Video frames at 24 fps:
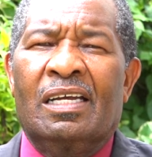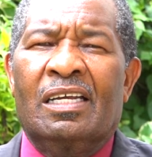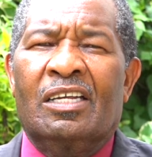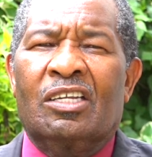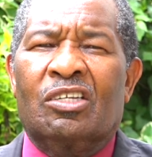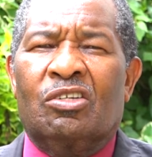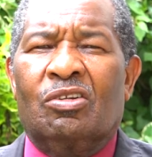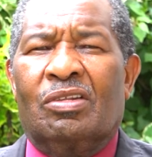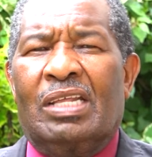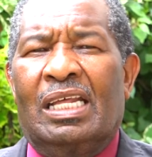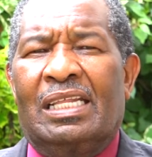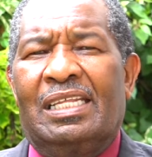
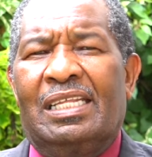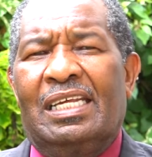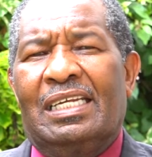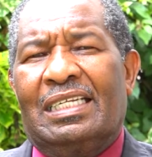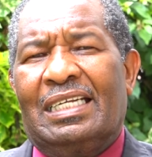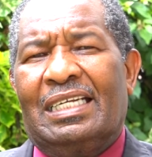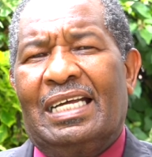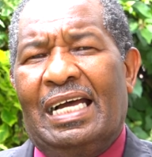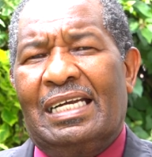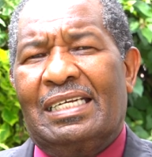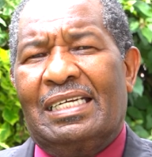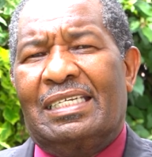so that this
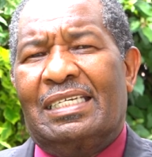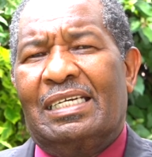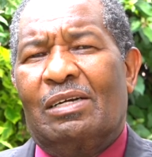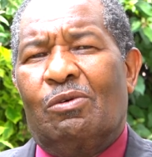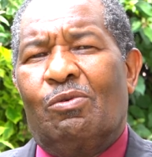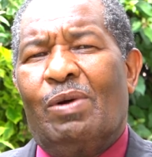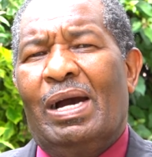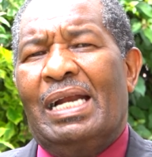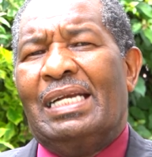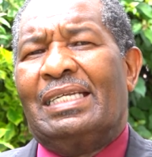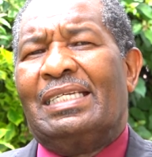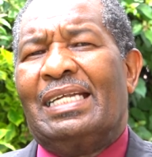country
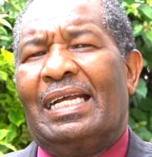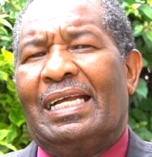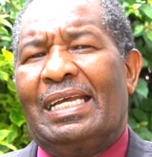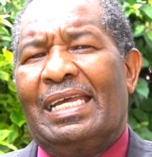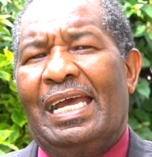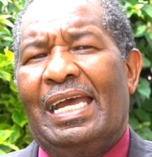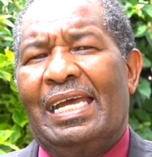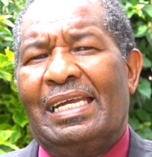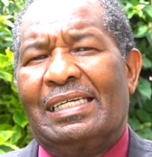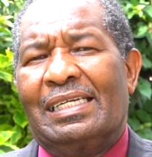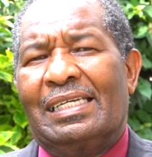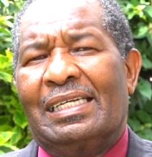once
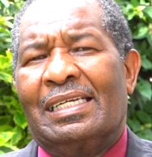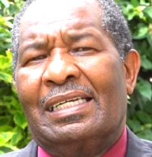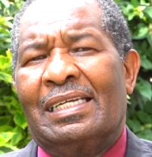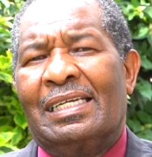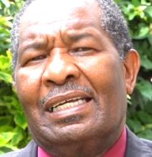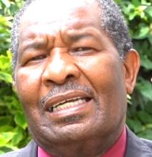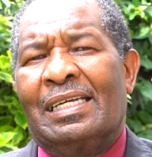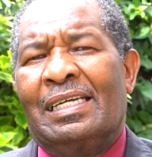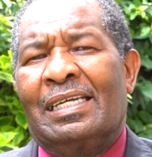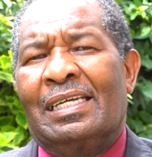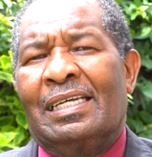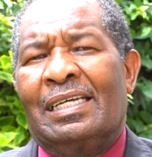again
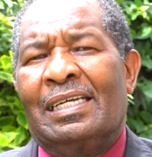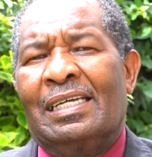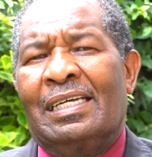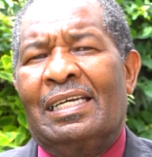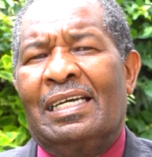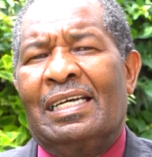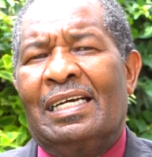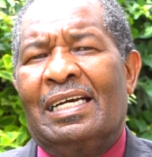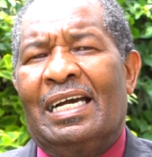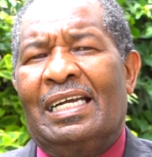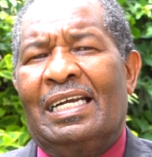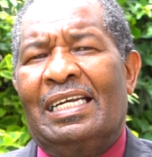
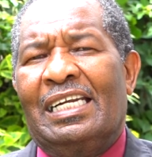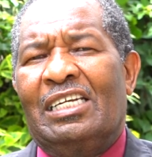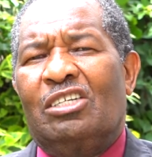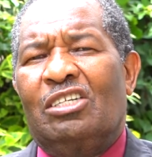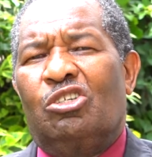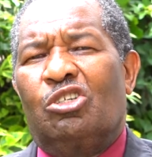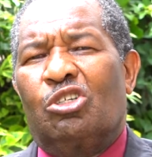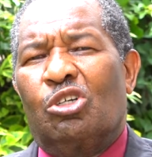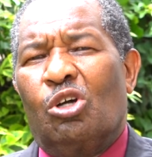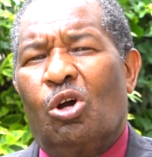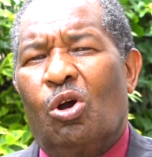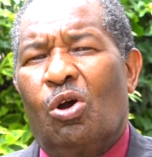can
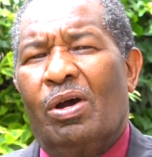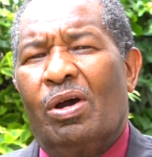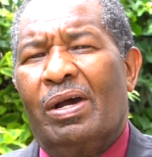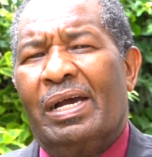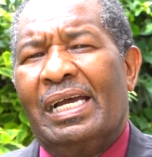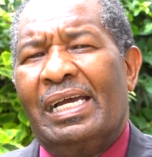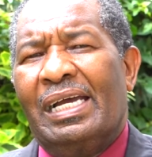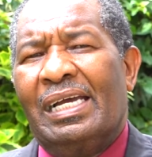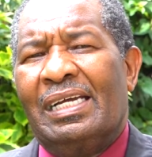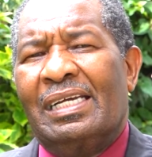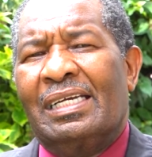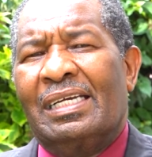
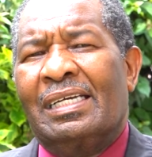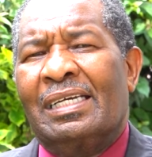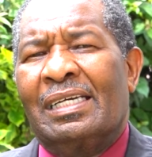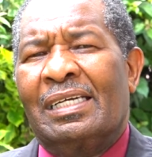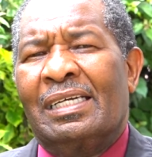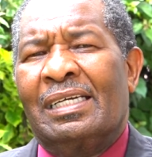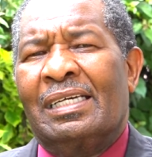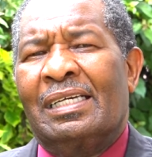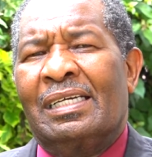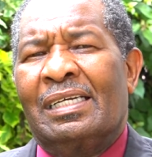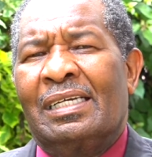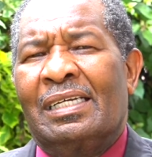enjoy
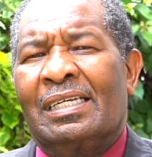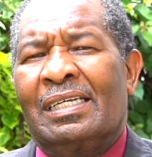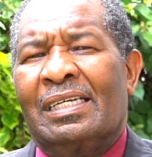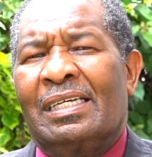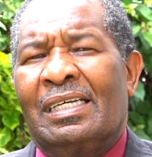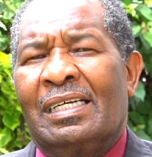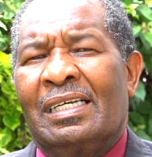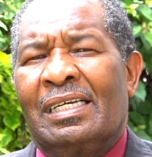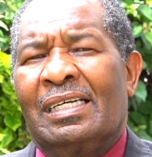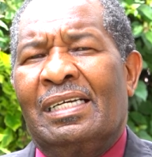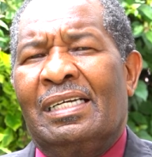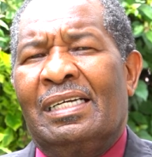
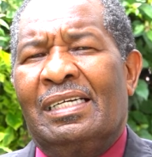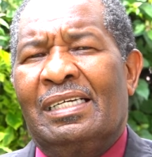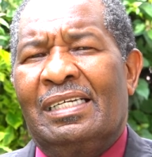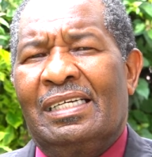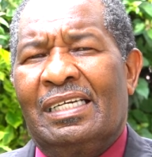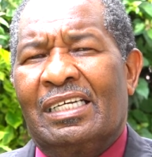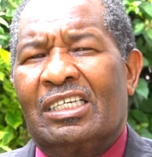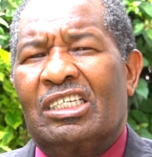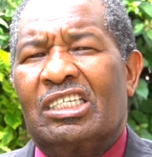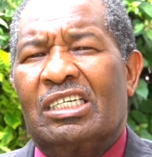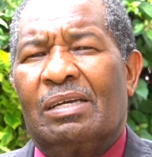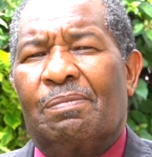
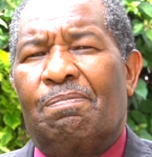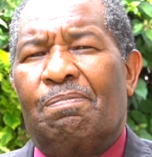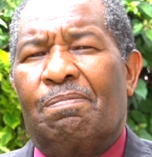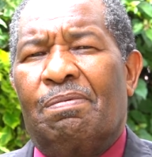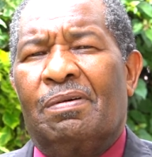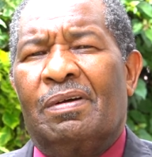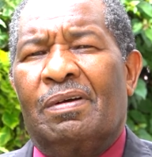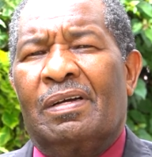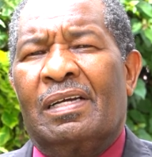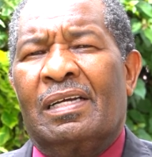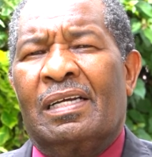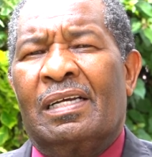leadership
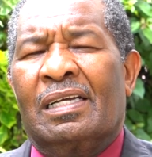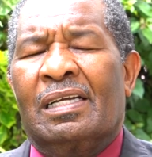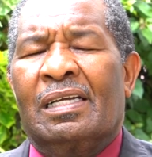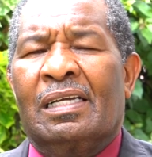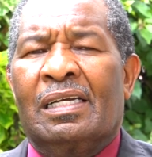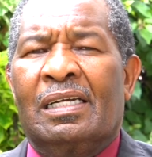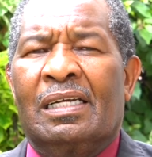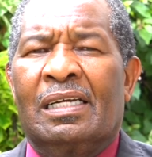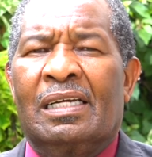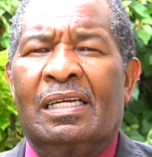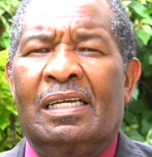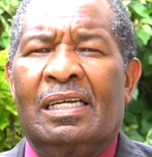
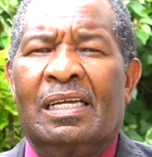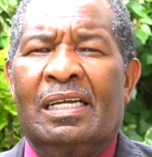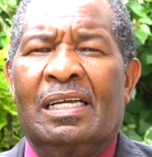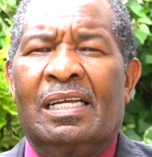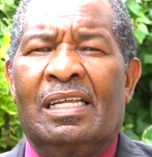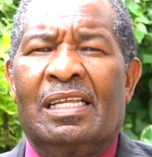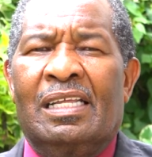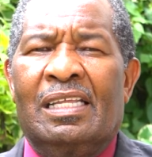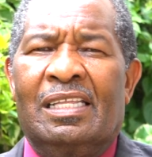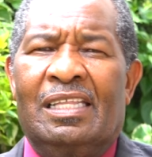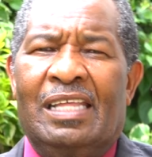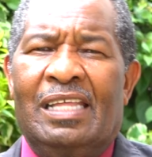
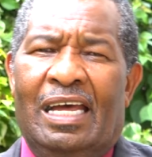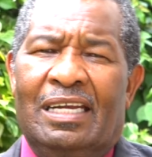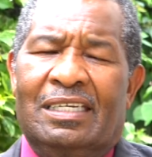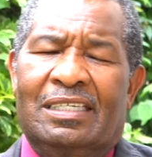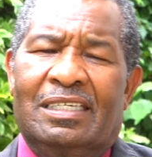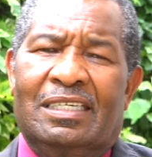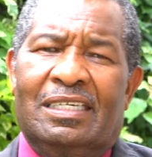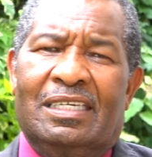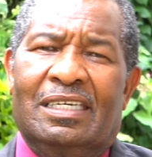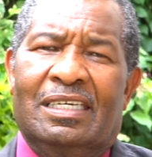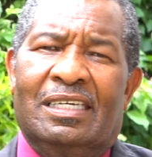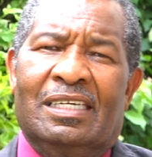
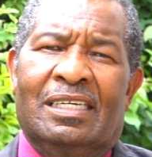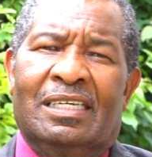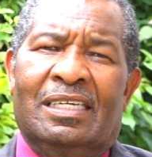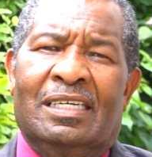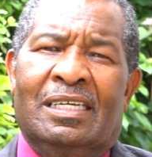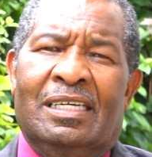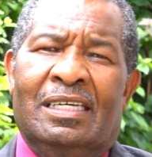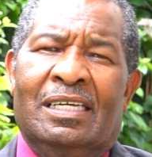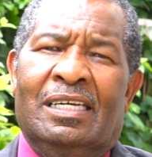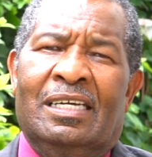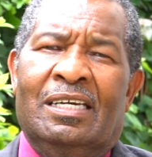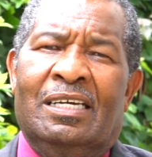that
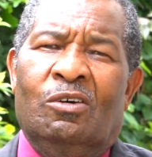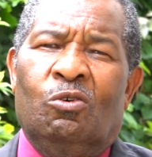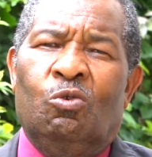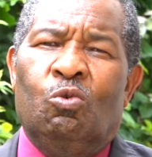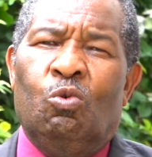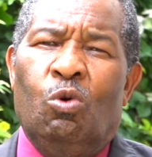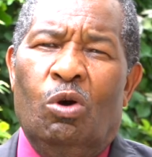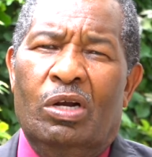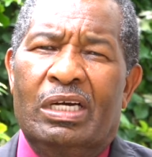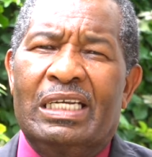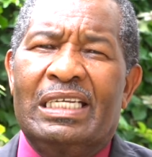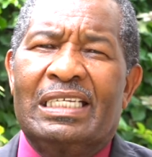
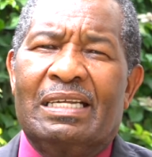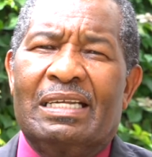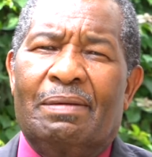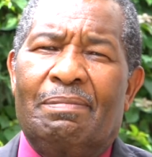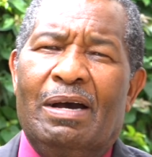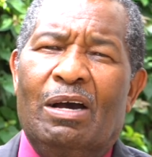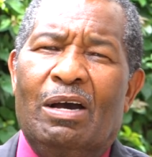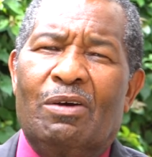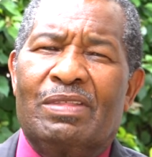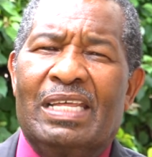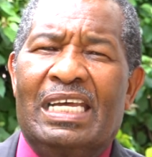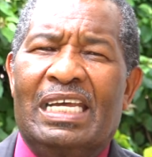worries
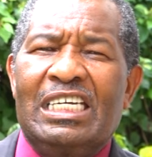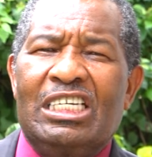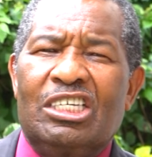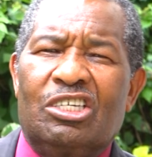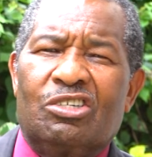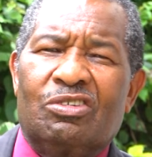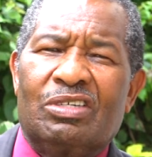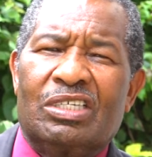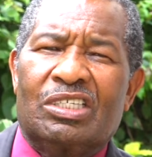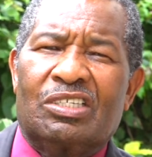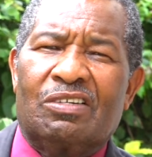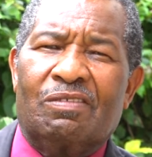about the
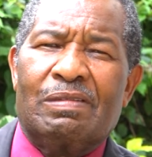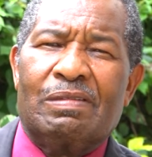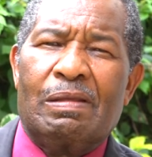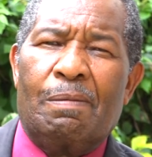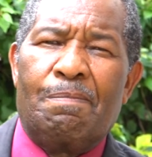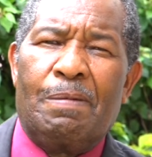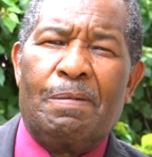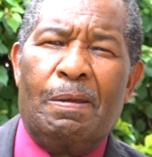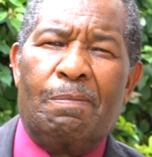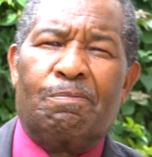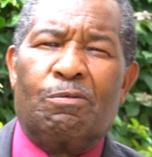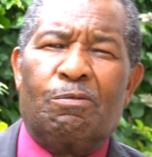interests of the
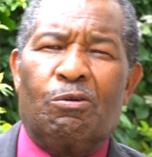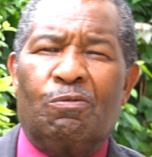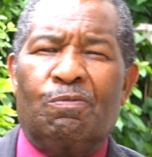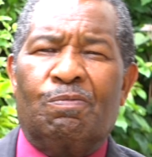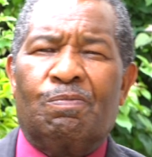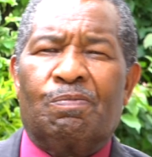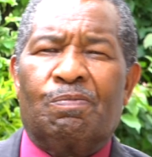people.